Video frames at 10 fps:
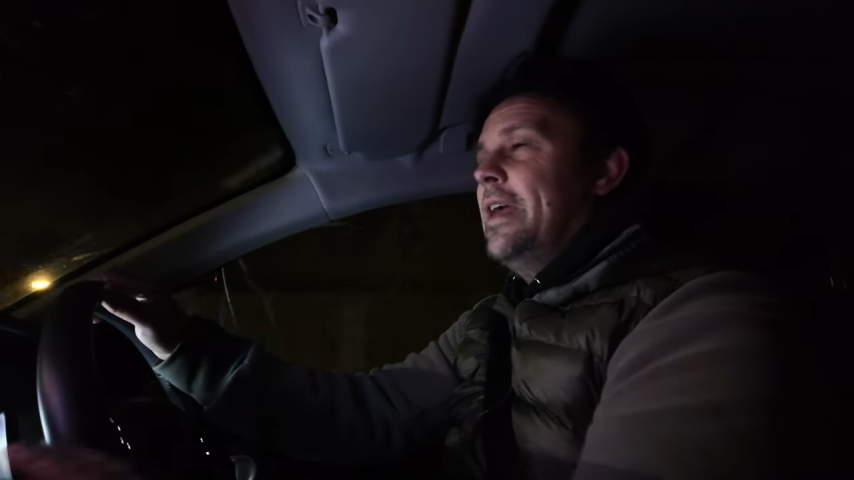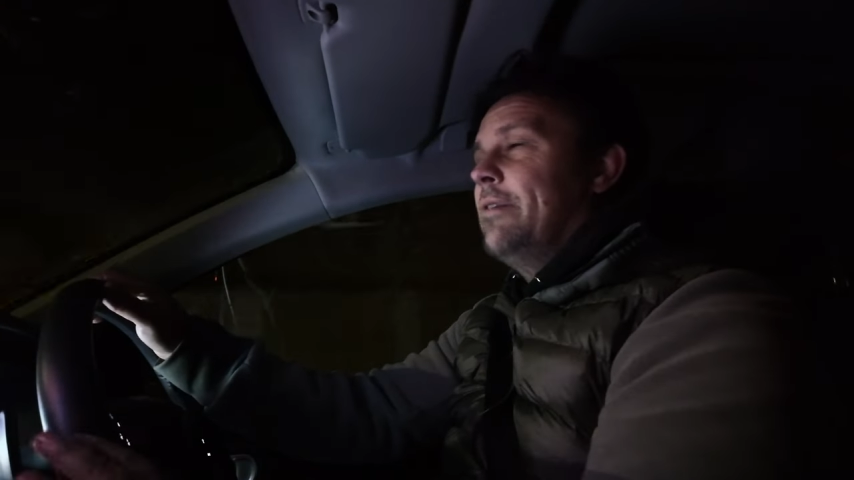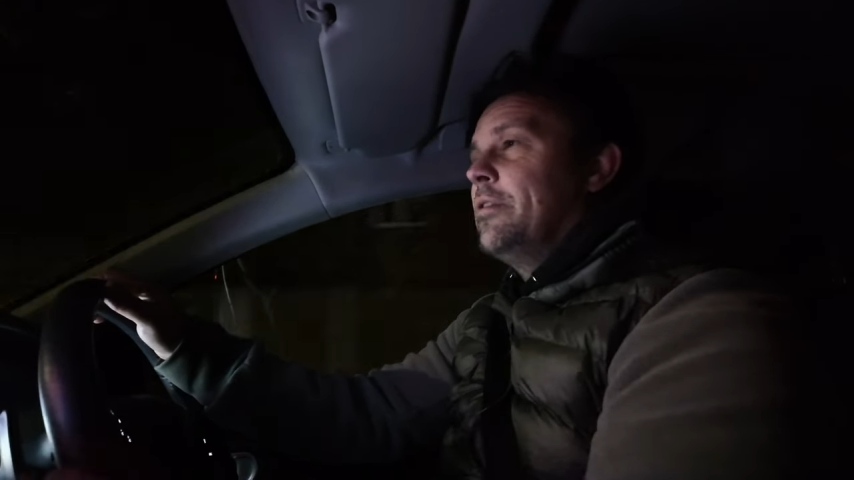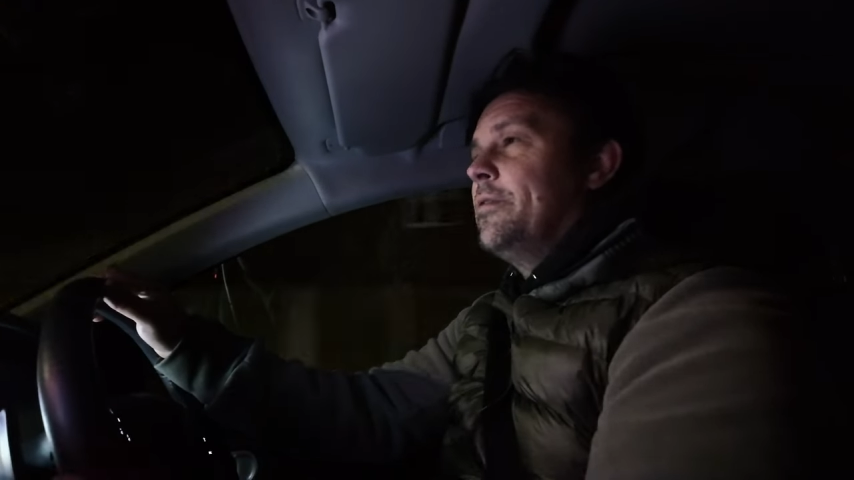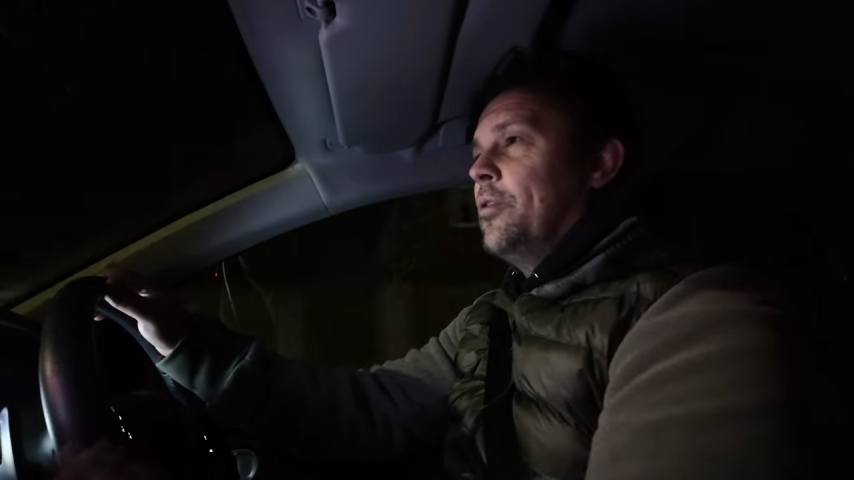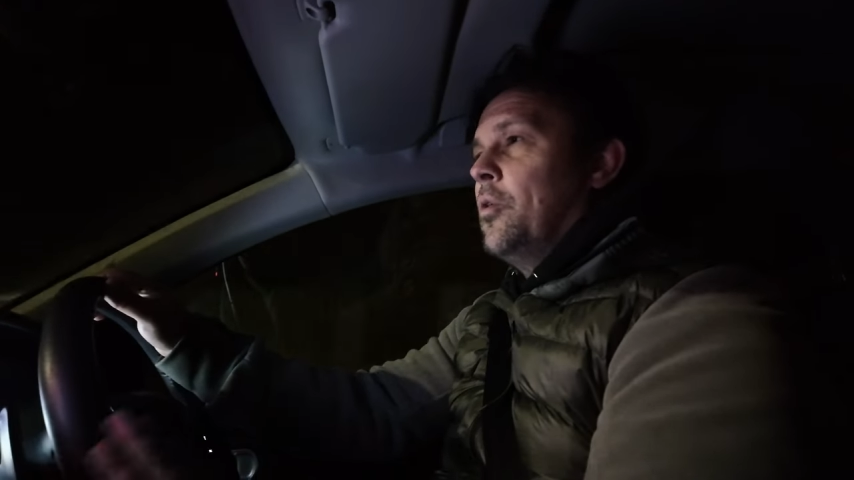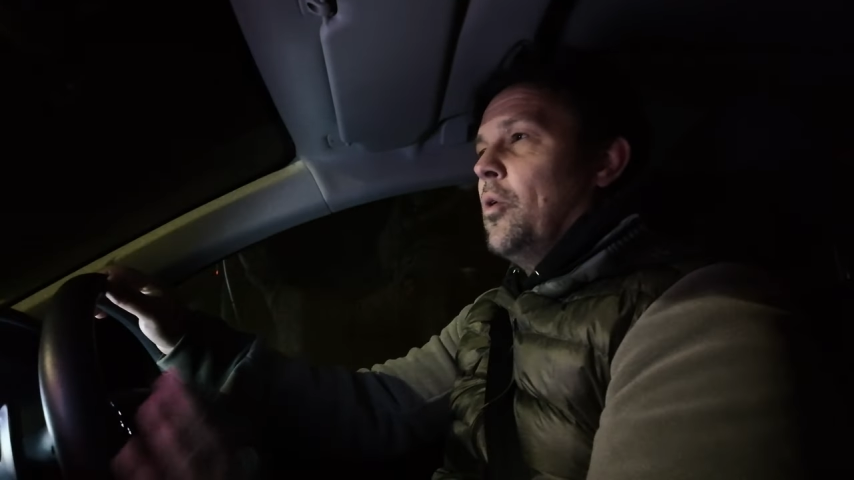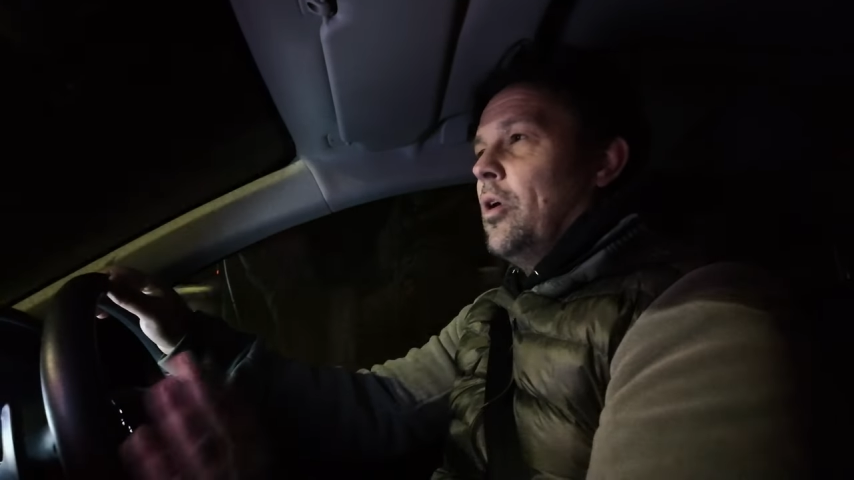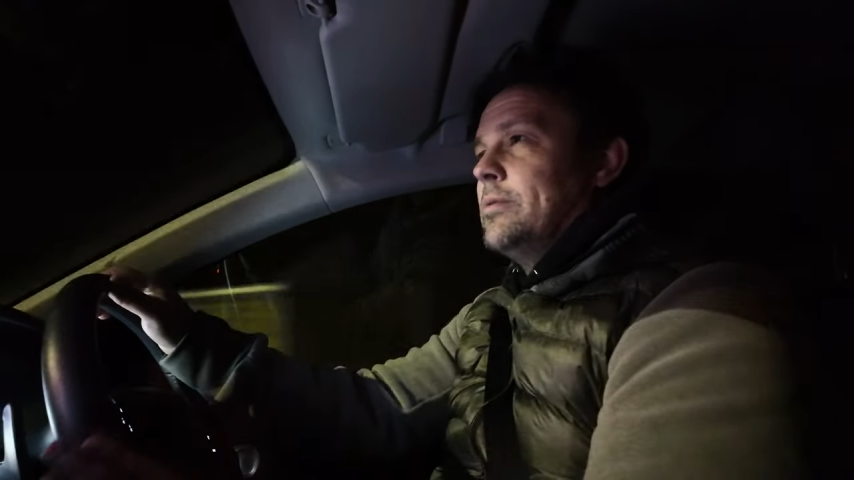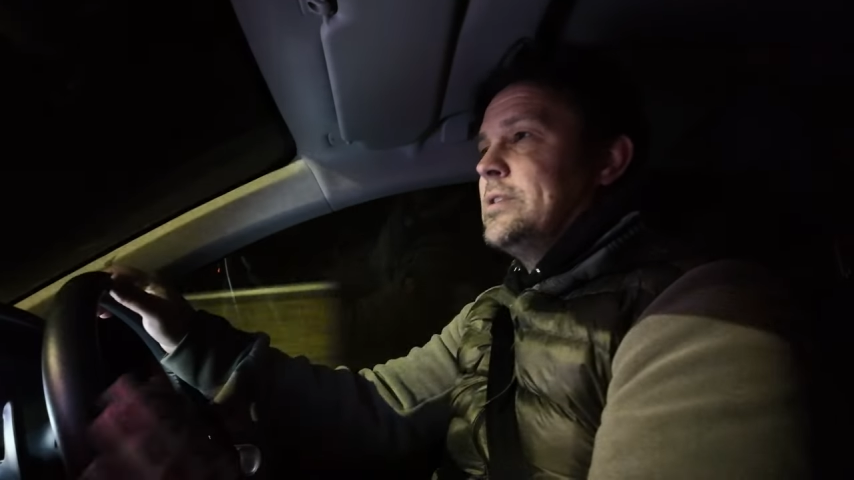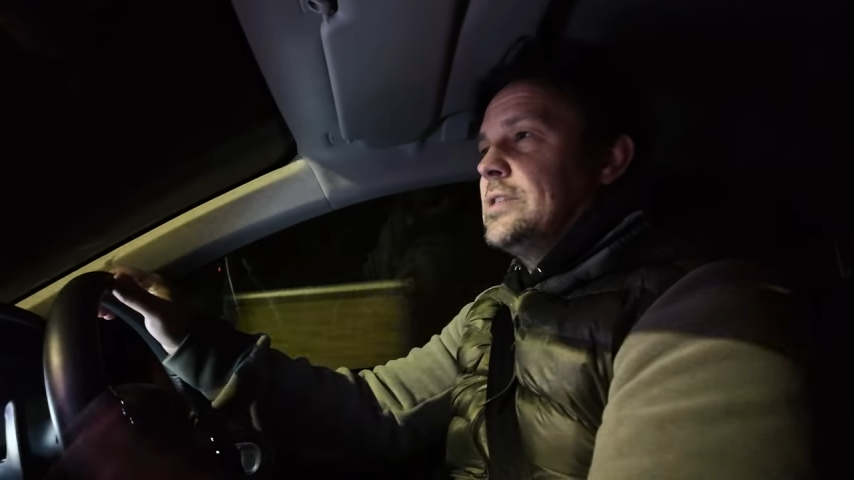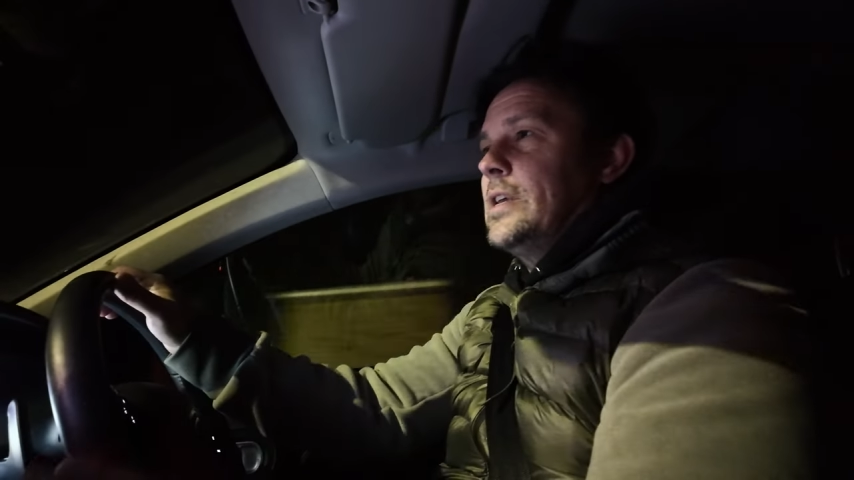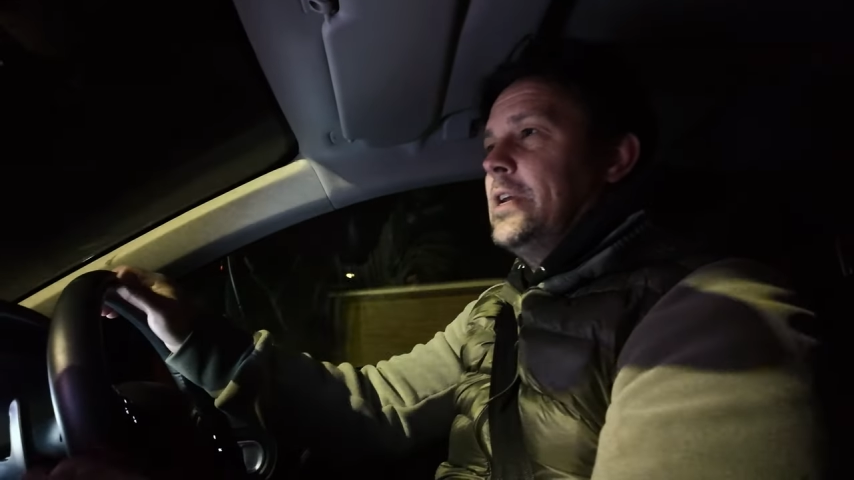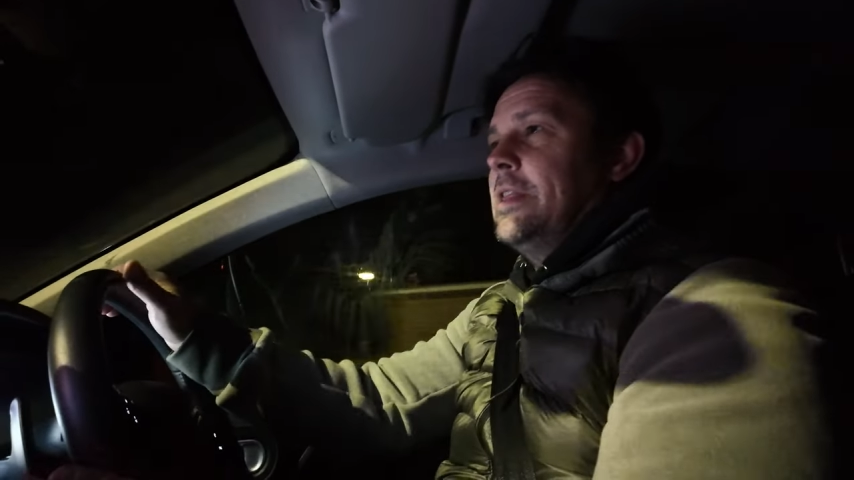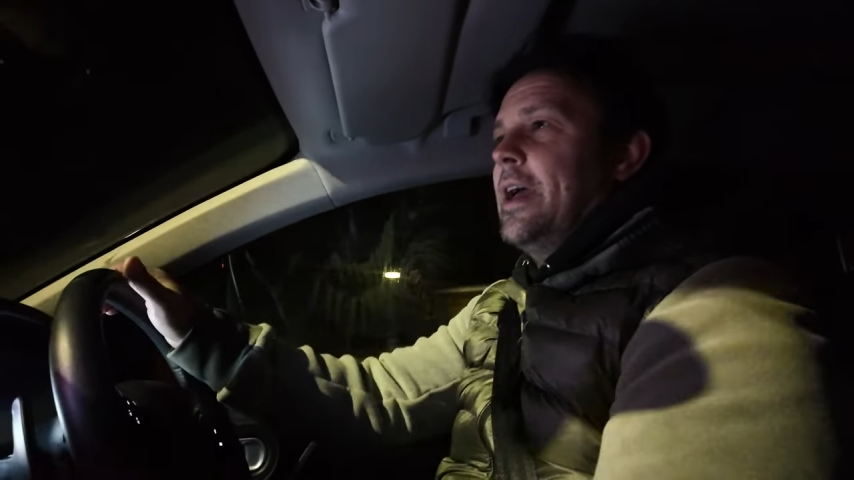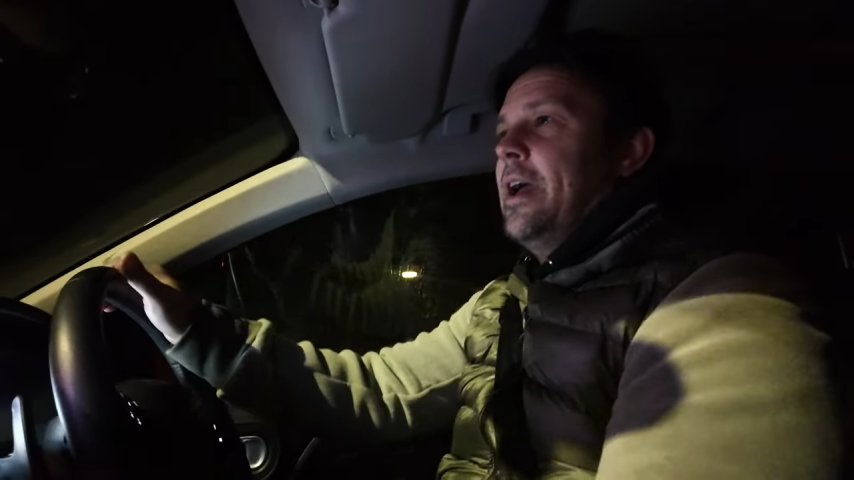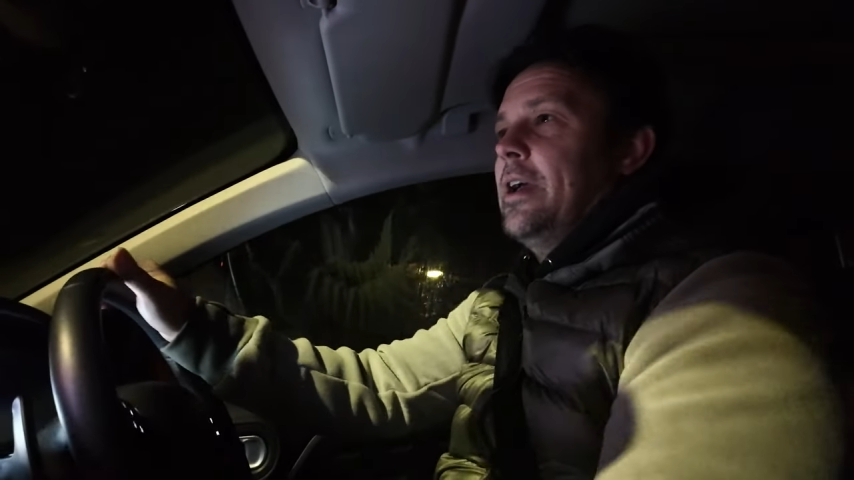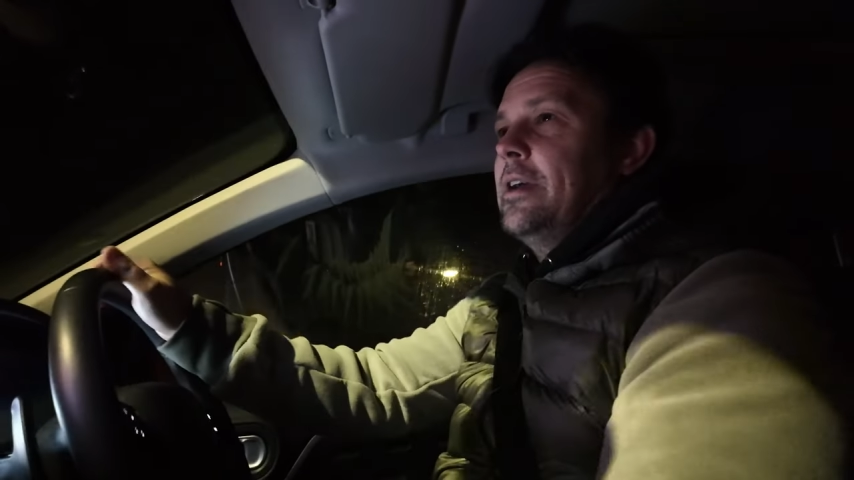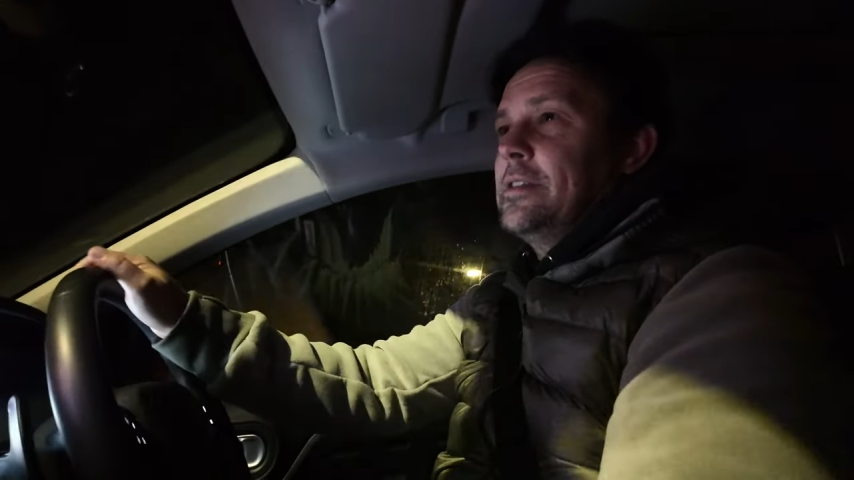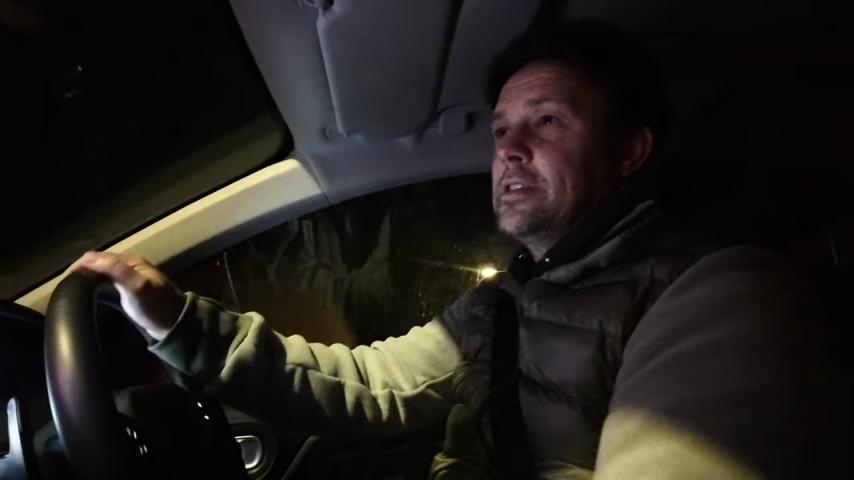Never thought I would see that,